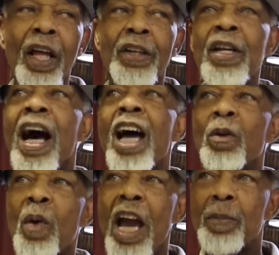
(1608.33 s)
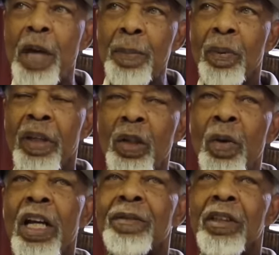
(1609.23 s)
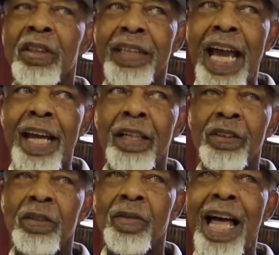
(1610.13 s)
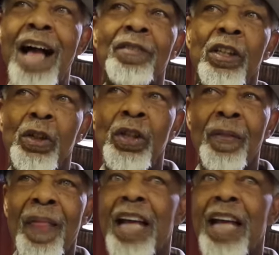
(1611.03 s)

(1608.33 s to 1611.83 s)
non-white people in whatever status of livelihood